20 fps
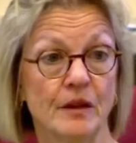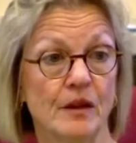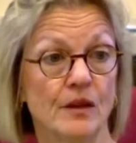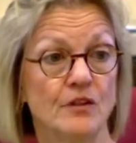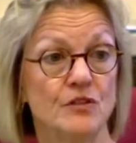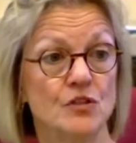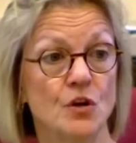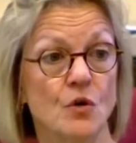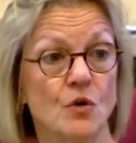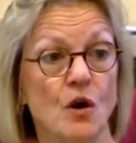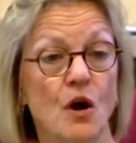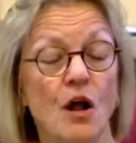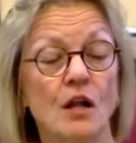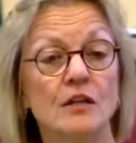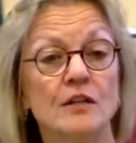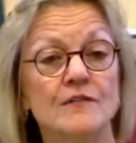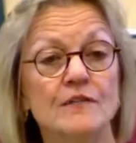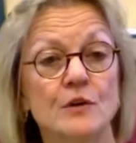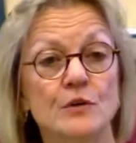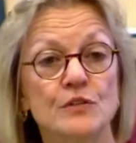So all
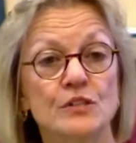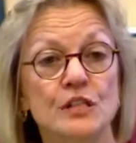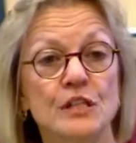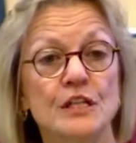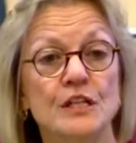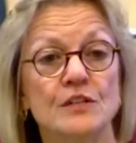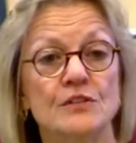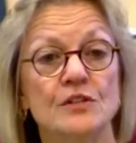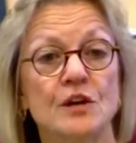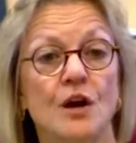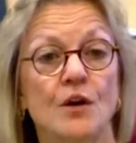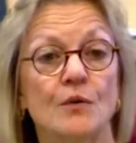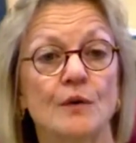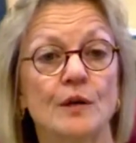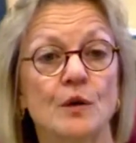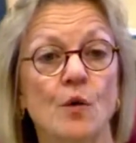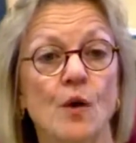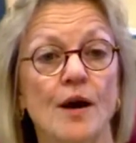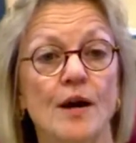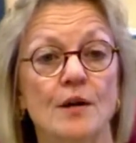of those things are
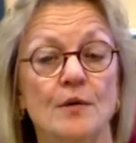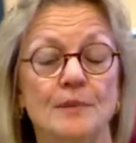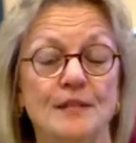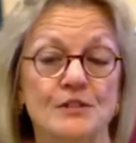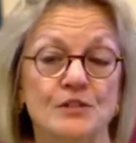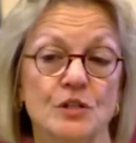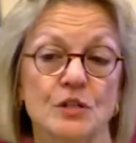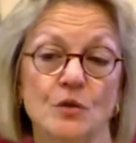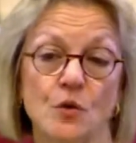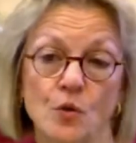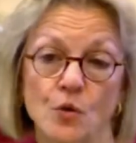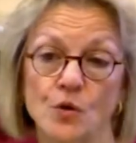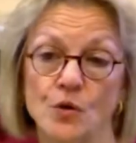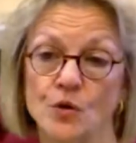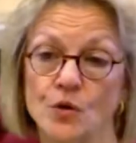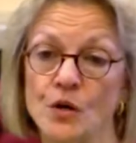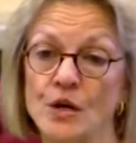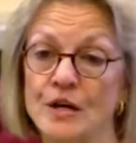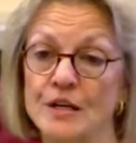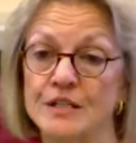requirements in order